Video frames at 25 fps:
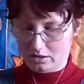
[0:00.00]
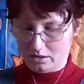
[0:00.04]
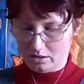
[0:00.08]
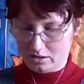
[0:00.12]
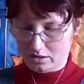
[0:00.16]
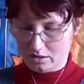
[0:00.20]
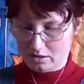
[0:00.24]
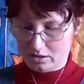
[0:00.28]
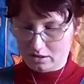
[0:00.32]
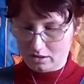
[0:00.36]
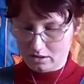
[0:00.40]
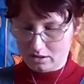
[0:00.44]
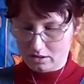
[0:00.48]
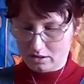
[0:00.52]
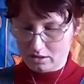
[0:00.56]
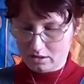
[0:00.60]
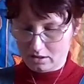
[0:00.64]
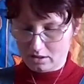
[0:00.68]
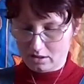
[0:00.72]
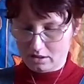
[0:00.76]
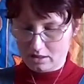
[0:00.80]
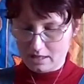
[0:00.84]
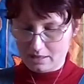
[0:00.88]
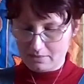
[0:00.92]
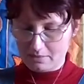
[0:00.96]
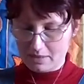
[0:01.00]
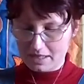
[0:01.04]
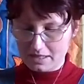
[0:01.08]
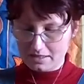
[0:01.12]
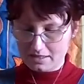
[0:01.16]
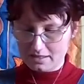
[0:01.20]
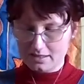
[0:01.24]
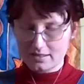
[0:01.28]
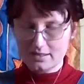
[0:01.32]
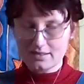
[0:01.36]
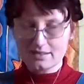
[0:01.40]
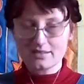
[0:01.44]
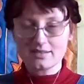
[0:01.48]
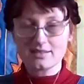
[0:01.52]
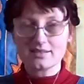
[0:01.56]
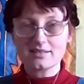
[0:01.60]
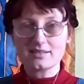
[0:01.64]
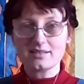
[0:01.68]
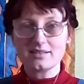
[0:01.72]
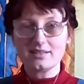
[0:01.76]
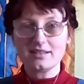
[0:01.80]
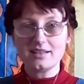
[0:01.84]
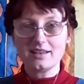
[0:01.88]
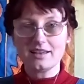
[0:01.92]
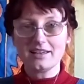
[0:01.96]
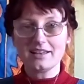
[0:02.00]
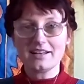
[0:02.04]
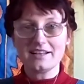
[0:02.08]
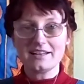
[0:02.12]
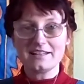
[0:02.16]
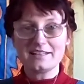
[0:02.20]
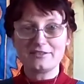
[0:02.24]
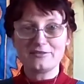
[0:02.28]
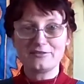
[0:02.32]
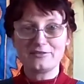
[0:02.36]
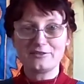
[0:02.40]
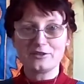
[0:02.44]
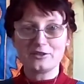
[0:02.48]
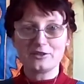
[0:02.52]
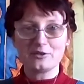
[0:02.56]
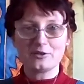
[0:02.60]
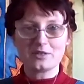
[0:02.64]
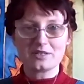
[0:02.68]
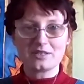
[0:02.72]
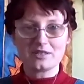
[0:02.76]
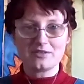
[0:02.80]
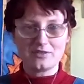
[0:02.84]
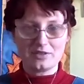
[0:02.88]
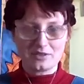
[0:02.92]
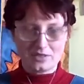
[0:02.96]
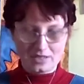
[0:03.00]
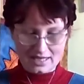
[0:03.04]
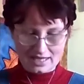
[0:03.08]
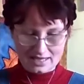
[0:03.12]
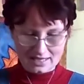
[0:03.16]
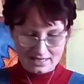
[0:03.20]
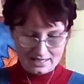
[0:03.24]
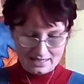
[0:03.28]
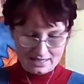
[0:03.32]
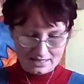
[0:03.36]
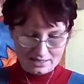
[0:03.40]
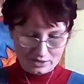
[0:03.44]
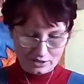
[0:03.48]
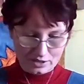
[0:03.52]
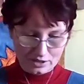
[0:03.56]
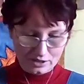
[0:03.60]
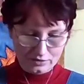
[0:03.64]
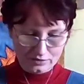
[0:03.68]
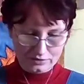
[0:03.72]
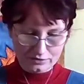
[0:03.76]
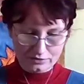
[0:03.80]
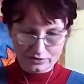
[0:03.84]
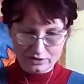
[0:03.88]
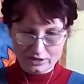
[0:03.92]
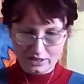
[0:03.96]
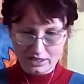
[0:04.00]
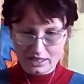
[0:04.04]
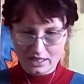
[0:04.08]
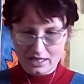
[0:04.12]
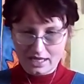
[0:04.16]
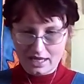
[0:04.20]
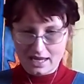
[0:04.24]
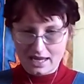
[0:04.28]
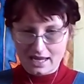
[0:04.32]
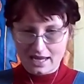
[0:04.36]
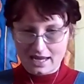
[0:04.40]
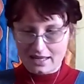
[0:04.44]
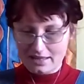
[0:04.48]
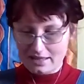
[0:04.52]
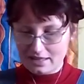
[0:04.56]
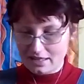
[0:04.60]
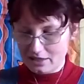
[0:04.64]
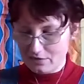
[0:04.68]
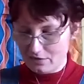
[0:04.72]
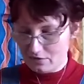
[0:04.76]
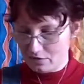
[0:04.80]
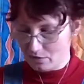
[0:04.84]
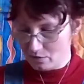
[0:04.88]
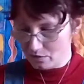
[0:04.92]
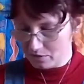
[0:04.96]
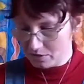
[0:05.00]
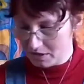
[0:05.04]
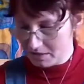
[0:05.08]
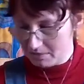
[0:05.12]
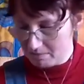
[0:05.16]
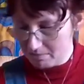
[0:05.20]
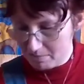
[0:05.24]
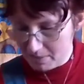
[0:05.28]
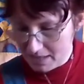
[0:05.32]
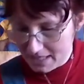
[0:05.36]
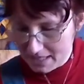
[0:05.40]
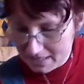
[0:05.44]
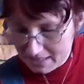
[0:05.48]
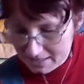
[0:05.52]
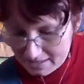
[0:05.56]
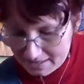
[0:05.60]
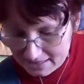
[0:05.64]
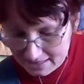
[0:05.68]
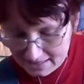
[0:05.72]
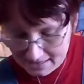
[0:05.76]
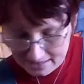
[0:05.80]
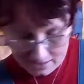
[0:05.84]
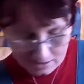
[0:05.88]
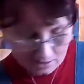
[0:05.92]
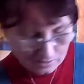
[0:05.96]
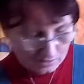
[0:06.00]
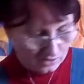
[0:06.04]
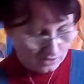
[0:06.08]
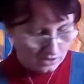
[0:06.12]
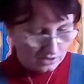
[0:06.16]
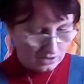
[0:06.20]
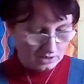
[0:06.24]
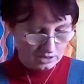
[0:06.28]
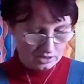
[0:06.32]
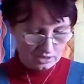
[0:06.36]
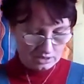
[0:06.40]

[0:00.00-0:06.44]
It makes a slightly different noise if you take the lid off. And then if you want a bigger sound,